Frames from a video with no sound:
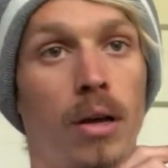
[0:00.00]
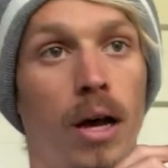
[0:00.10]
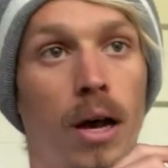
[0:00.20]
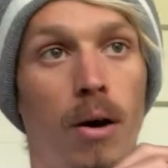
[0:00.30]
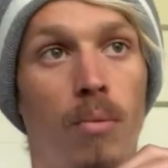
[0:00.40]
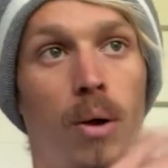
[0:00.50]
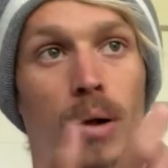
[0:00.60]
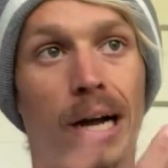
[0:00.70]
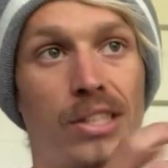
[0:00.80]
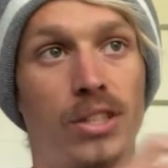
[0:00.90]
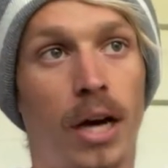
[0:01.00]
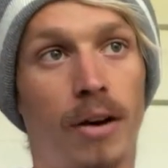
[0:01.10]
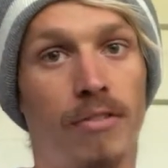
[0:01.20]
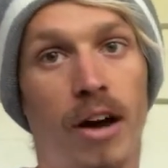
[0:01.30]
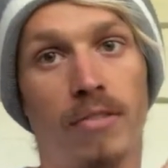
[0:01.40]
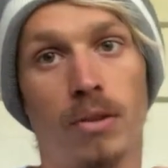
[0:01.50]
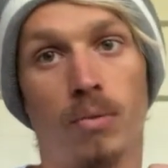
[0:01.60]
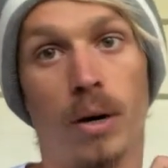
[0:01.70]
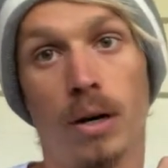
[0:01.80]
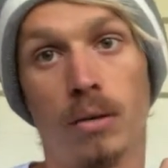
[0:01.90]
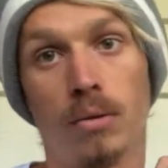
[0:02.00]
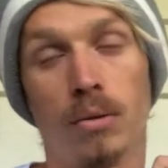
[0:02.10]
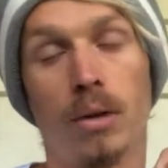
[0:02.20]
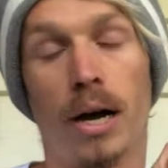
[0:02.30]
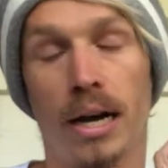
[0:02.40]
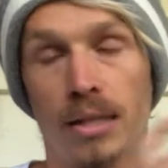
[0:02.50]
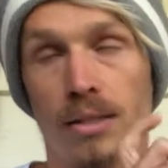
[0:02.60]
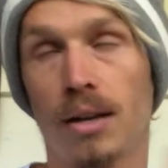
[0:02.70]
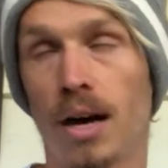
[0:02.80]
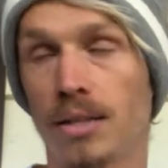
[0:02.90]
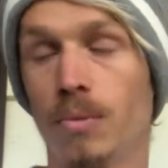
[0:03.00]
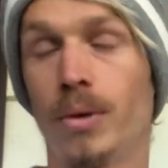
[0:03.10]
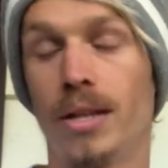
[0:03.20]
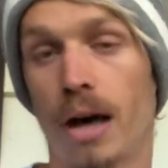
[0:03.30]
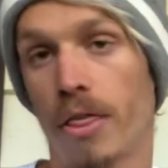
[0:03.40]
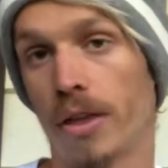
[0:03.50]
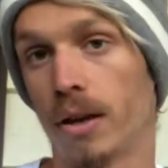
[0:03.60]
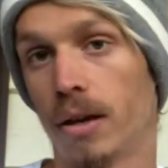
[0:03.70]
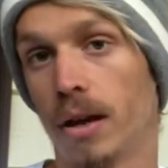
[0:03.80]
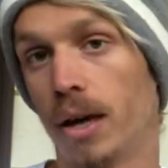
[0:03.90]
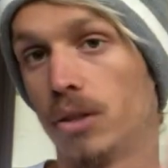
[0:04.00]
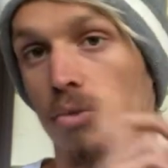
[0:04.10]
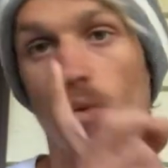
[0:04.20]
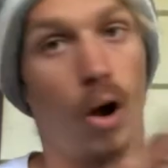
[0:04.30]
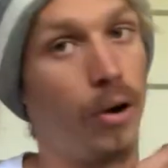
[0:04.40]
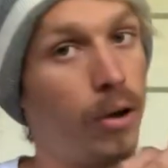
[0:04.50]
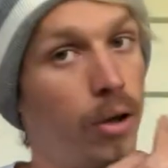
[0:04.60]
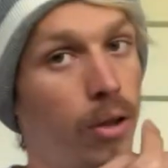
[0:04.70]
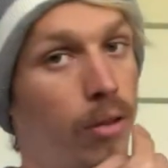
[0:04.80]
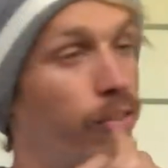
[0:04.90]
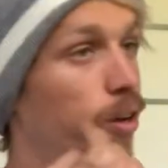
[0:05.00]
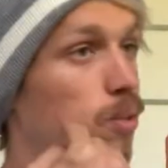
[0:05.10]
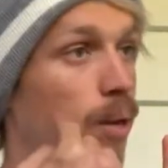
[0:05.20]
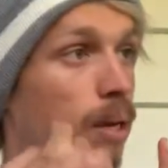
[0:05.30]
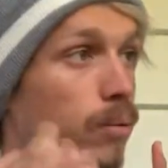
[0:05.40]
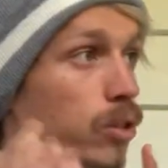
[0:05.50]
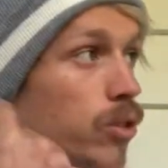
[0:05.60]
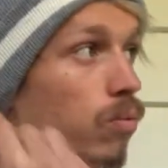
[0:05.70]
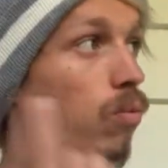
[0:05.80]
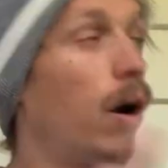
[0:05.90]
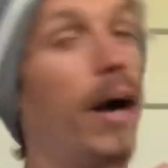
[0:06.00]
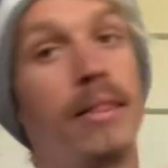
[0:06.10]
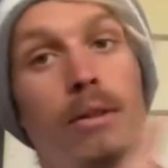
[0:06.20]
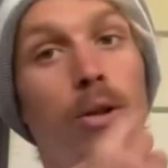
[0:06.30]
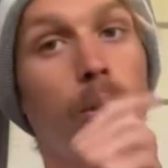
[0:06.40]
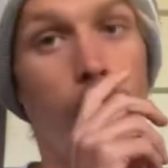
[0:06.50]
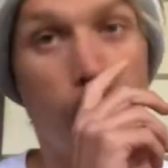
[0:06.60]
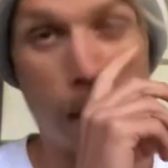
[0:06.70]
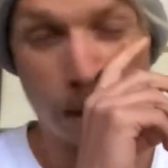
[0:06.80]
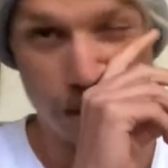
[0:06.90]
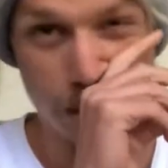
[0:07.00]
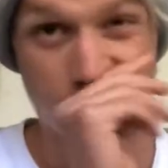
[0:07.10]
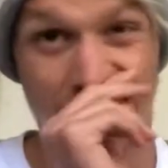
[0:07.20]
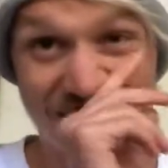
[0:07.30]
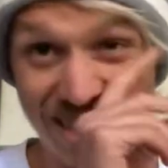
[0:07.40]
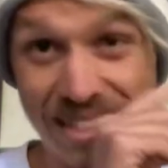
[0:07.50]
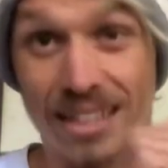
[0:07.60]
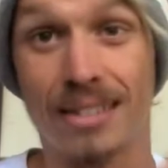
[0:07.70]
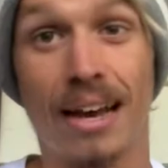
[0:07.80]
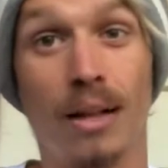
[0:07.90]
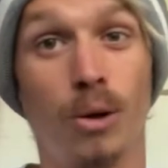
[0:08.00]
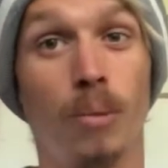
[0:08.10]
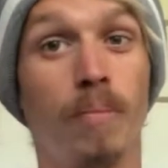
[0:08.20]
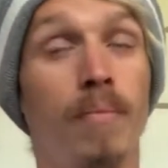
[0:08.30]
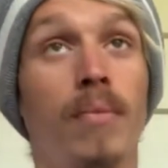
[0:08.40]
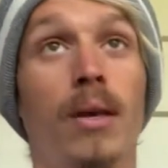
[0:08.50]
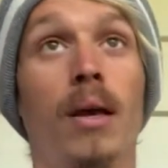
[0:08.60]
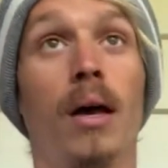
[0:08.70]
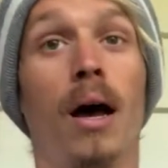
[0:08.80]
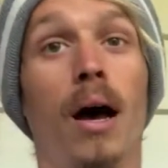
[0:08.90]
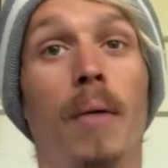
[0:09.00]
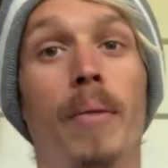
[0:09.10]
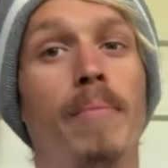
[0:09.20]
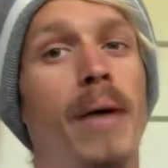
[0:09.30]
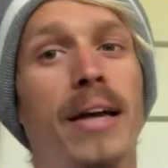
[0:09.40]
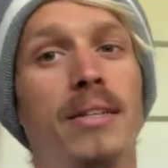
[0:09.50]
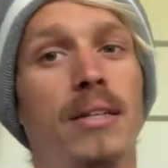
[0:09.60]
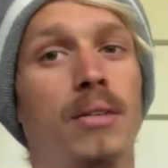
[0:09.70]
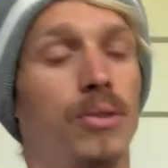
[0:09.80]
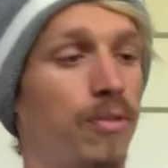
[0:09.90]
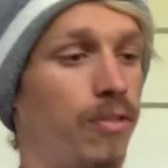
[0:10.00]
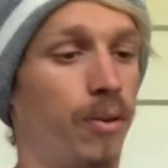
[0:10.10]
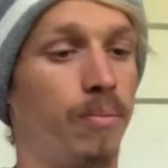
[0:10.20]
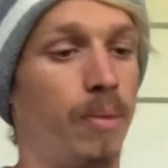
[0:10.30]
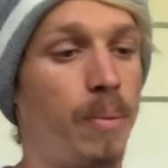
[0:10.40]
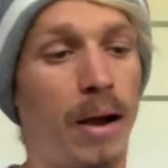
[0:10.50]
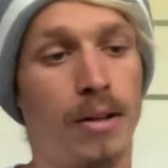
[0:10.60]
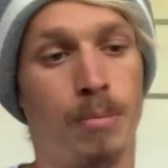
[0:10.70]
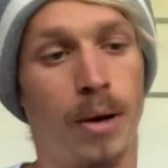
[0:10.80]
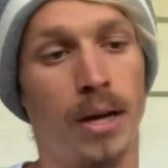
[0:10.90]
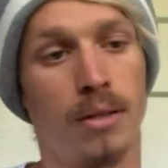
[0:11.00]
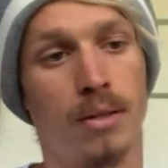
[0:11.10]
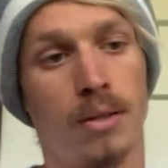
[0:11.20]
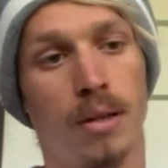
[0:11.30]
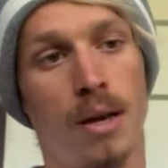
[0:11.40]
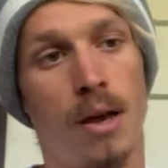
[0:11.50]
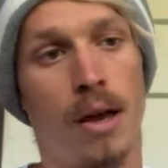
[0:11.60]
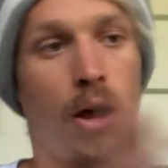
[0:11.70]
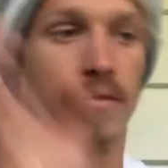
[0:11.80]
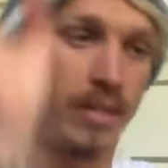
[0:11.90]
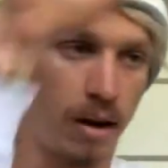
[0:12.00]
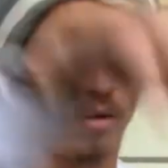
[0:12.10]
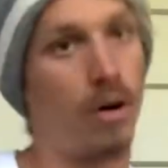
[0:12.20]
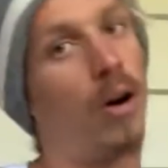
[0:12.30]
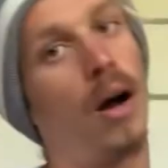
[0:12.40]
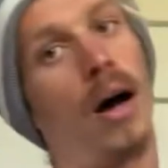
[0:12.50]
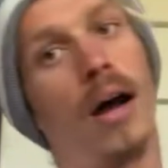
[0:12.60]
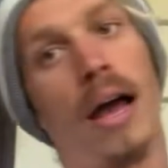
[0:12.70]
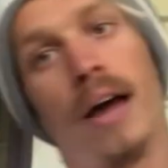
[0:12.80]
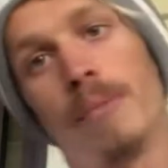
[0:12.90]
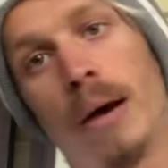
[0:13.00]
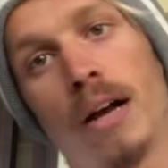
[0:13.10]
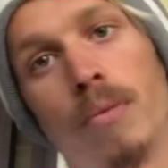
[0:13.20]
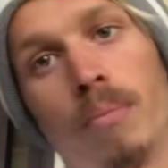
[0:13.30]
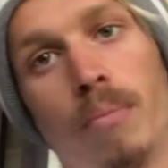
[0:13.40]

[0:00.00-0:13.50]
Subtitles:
Oh, well, I actually started at I started with nothing. I just rode. The first week was just ride the loop. It's a 66k loop. Amazing. It was from my parents' place over Terranora, at the back of